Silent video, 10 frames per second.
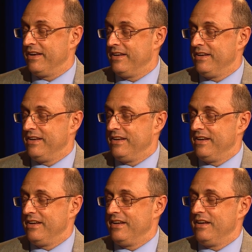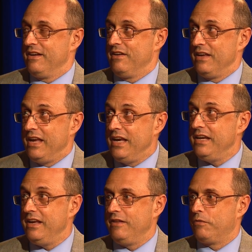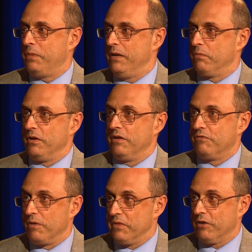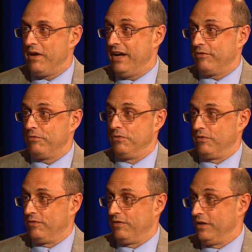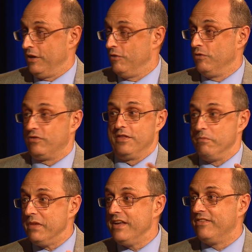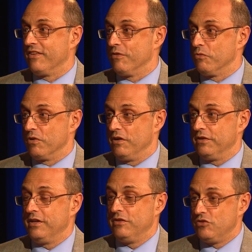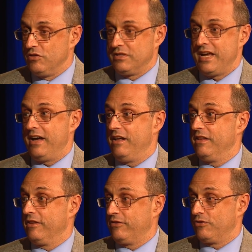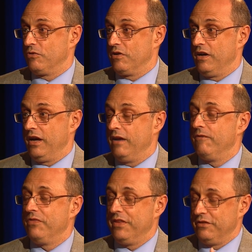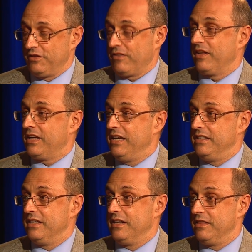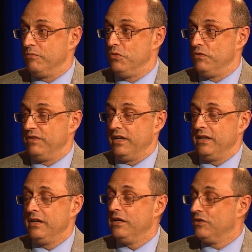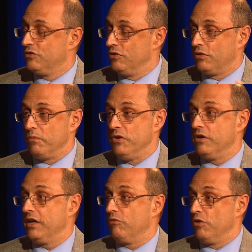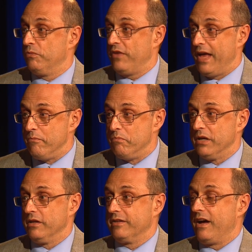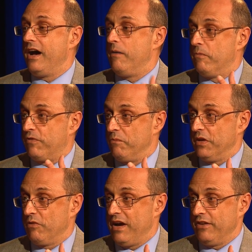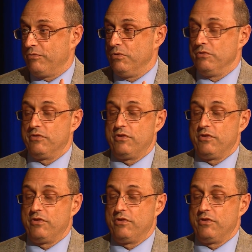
Mm -hmm. He needs people from the grassroots, the yous and the me's of the world, to tell the story just like he did in the movie to community groups and build up from the grassroots.